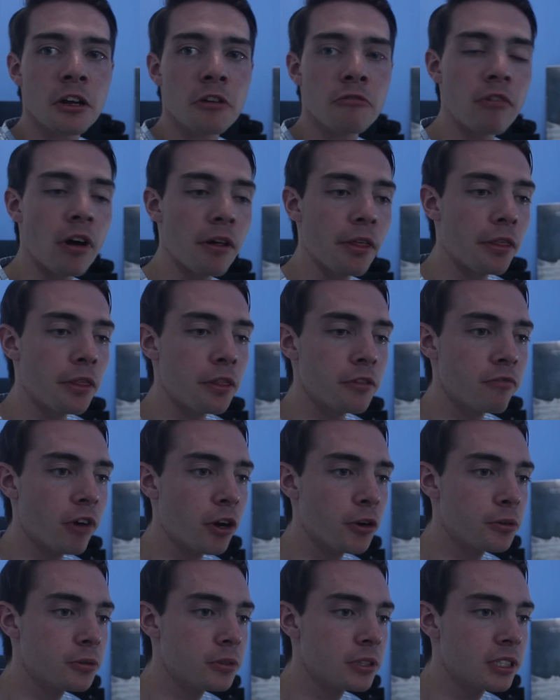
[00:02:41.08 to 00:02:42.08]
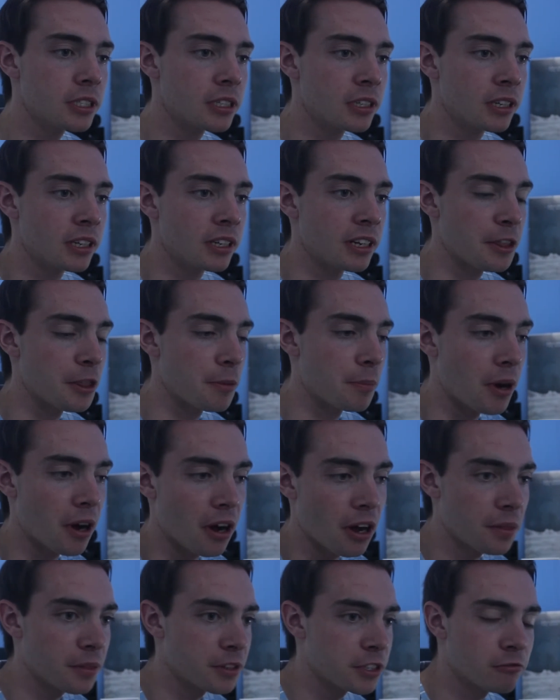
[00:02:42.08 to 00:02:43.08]
rather than the roads and the
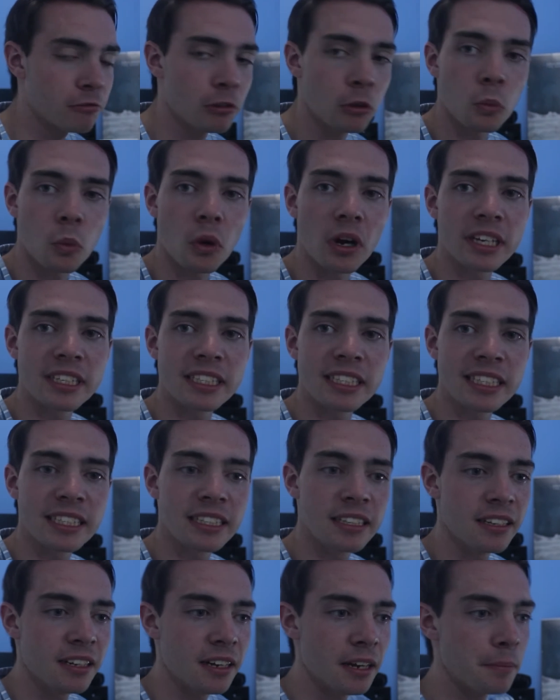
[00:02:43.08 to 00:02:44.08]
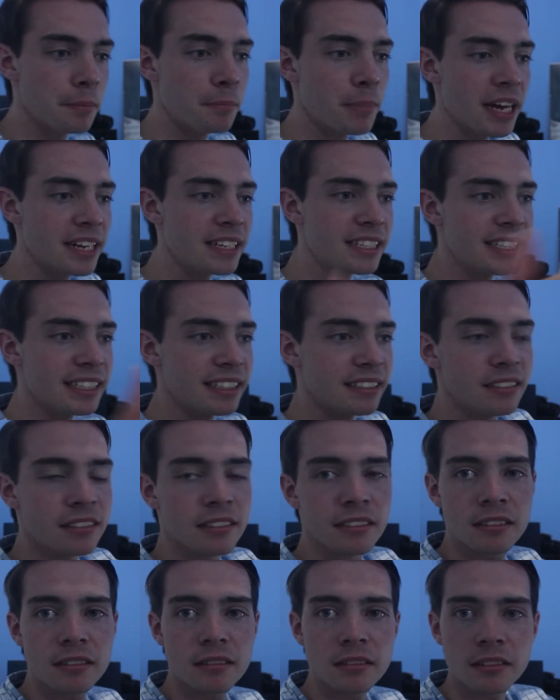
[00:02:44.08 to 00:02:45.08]
paths are all windy and bendy and
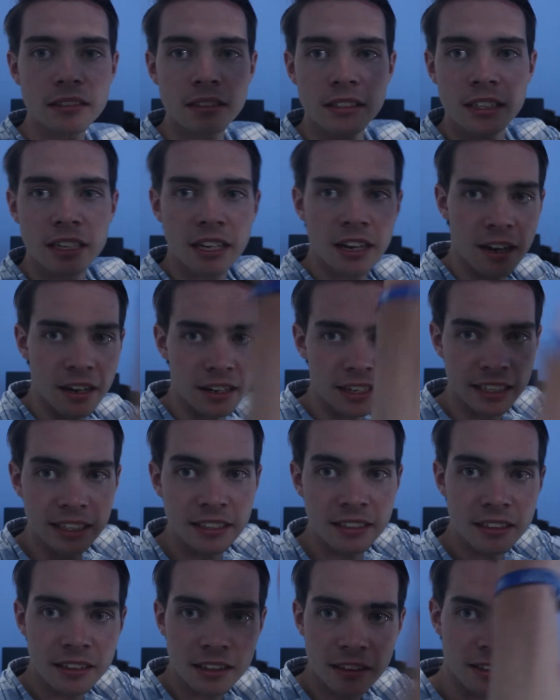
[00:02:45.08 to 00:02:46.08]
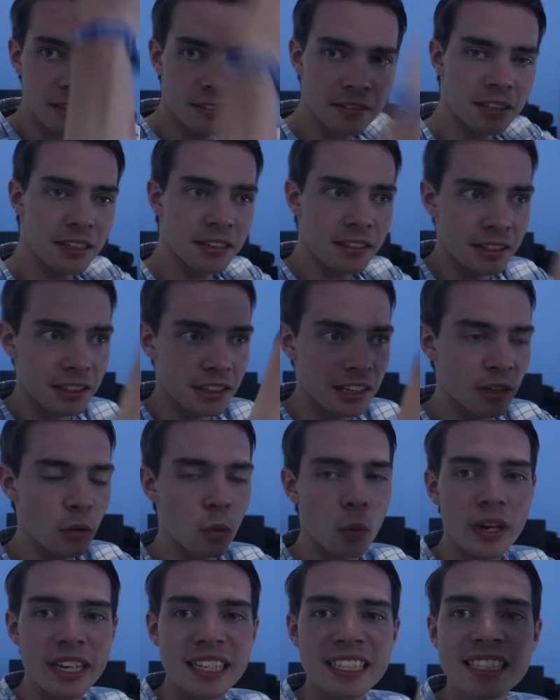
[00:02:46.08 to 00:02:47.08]
curly, like like like a
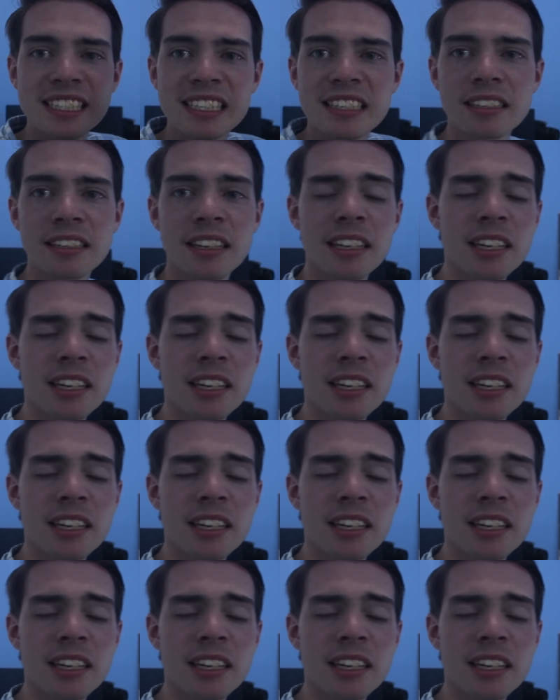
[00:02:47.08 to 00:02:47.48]
whisk,